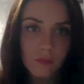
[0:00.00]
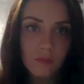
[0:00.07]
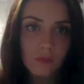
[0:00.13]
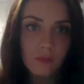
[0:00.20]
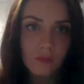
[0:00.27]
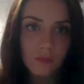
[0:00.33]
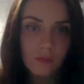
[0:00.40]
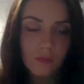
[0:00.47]

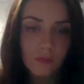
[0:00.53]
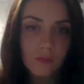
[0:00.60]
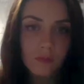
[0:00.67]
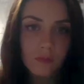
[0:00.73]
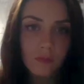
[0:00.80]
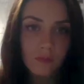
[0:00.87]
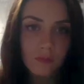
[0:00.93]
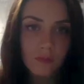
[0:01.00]

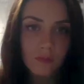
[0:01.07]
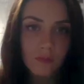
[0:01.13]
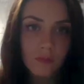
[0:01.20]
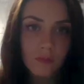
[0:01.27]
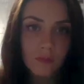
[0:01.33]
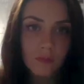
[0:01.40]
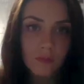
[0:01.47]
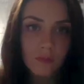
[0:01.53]

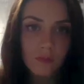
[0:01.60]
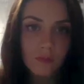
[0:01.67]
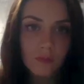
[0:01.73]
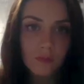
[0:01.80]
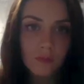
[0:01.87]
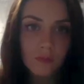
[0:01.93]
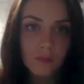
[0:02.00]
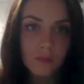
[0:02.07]

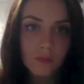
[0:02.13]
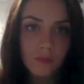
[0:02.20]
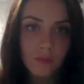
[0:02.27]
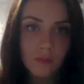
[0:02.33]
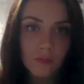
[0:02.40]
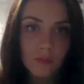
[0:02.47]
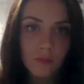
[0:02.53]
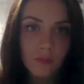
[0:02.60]

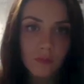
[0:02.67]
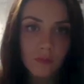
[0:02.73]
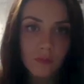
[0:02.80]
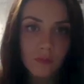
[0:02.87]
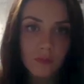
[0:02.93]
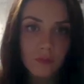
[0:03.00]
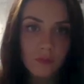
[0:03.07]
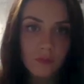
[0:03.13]

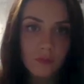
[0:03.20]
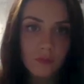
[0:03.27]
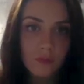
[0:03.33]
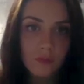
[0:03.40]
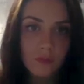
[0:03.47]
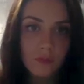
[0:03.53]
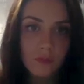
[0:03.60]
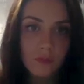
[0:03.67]

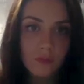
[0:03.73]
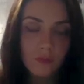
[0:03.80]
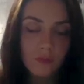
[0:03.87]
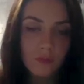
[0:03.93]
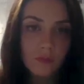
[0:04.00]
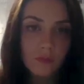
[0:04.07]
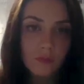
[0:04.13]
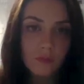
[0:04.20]

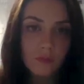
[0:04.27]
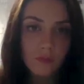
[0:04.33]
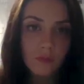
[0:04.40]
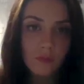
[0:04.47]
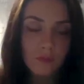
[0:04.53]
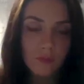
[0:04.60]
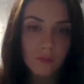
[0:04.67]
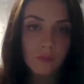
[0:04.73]

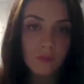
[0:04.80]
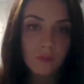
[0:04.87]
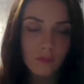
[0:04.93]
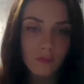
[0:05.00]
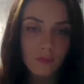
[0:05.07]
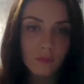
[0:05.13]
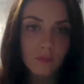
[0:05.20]
(silent)